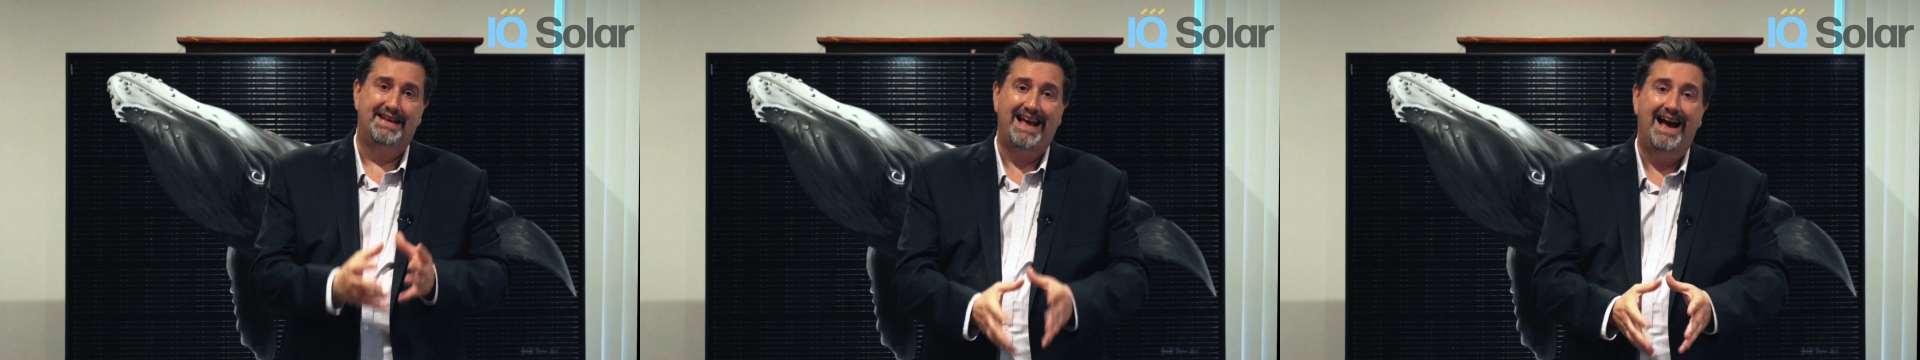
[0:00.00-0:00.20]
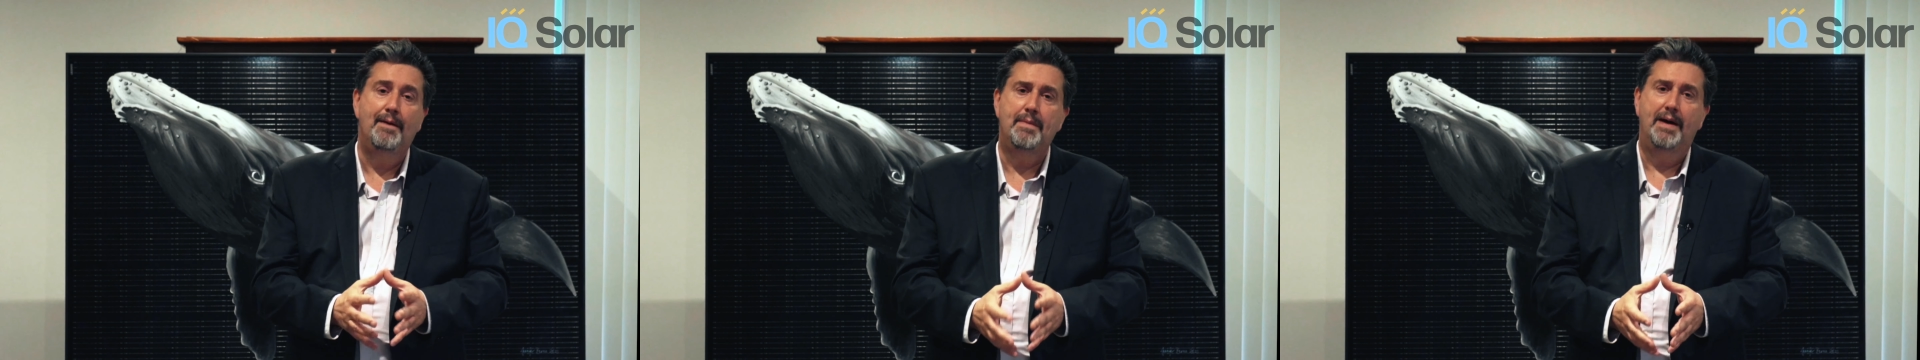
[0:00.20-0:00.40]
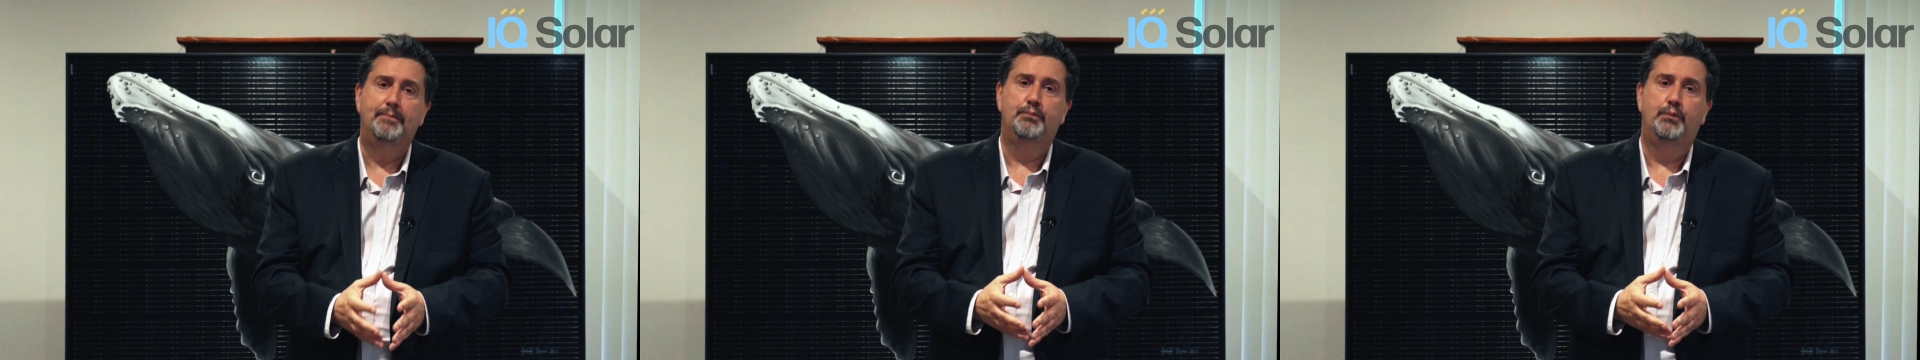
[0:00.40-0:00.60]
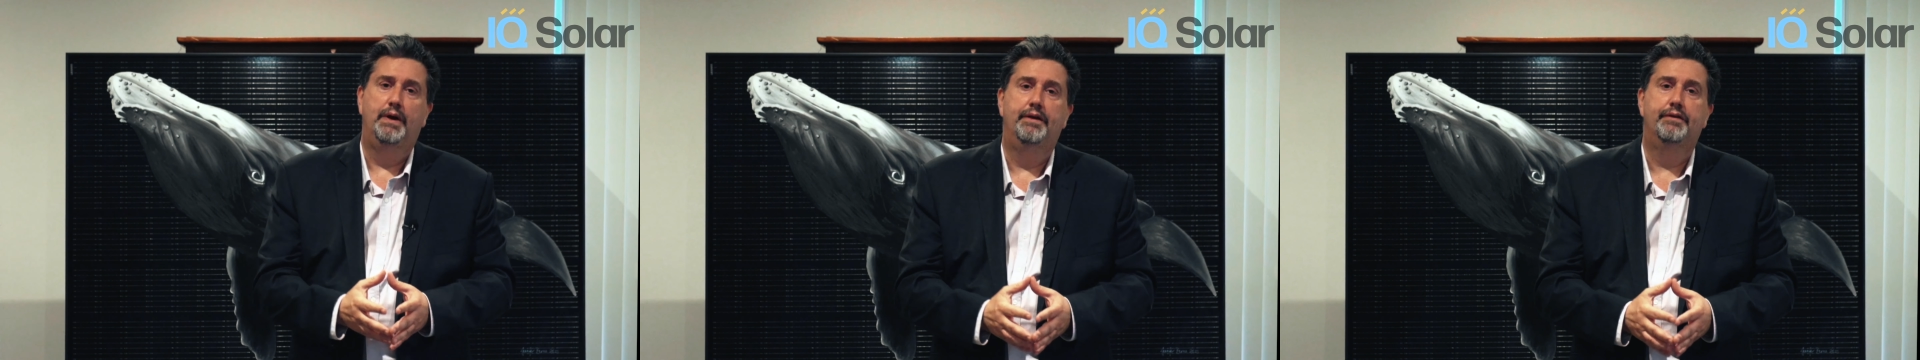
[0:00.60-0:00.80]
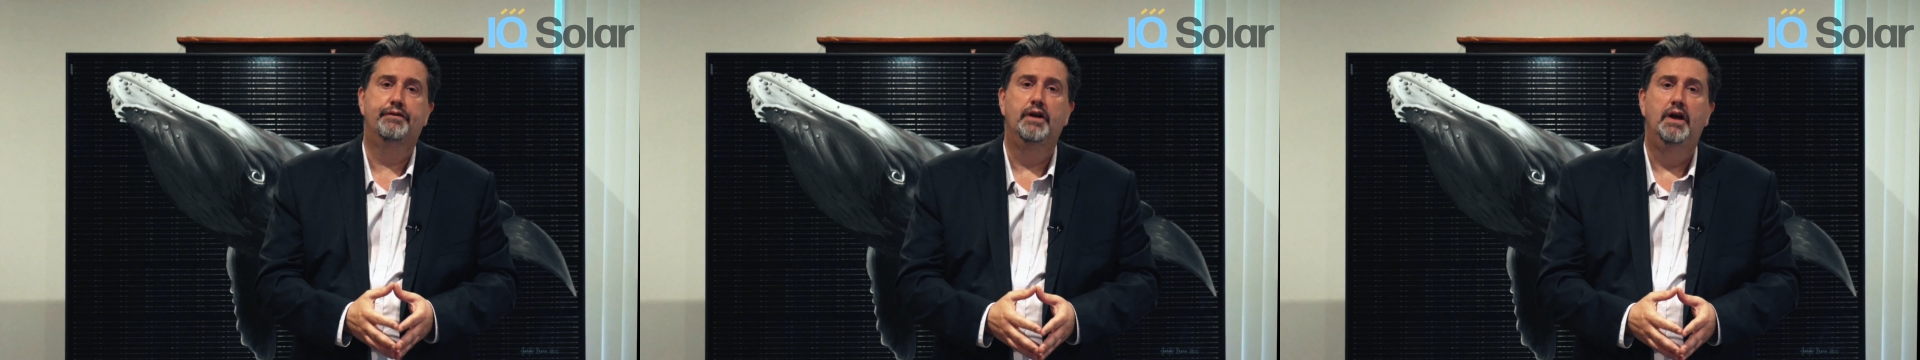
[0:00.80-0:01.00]
come up
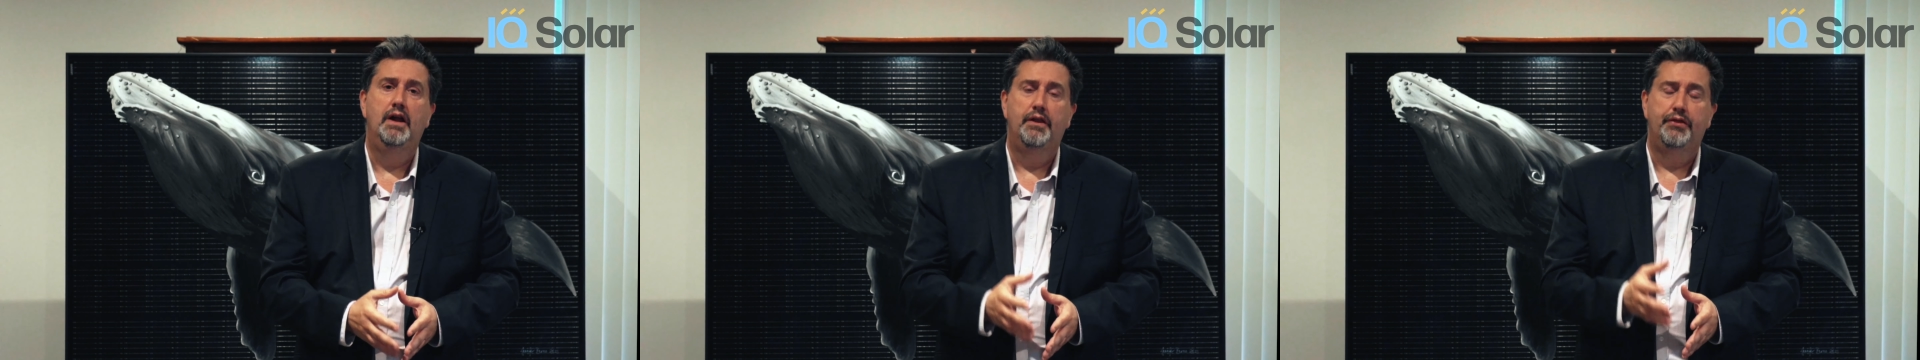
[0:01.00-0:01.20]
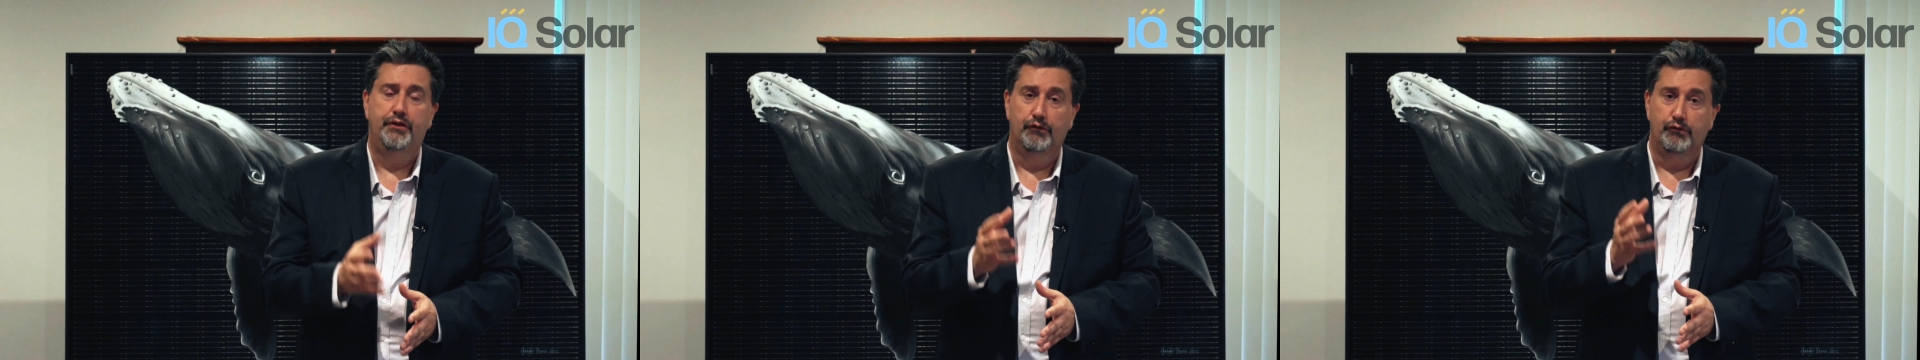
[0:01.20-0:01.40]
with the